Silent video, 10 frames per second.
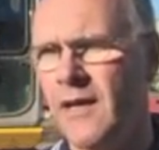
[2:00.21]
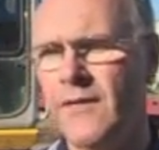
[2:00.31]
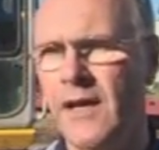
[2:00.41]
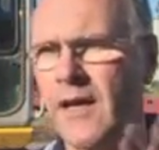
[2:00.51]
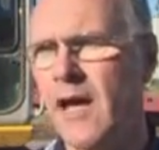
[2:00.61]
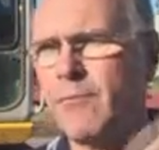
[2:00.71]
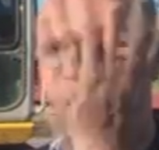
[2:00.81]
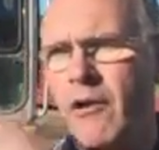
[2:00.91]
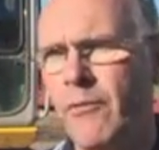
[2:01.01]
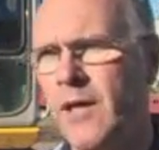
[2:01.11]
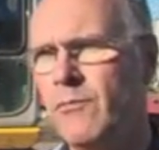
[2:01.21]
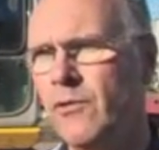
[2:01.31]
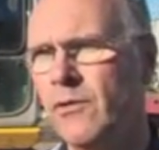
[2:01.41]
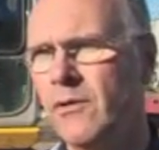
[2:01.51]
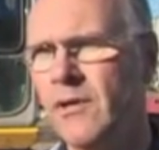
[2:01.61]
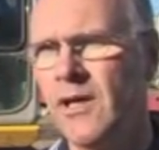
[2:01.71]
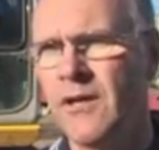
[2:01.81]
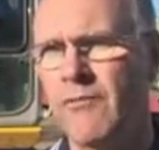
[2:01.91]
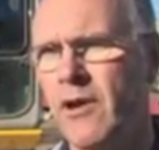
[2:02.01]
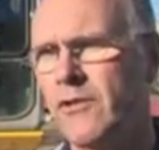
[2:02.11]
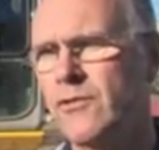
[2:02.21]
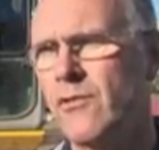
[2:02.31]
and they can't borrow anymore, they're only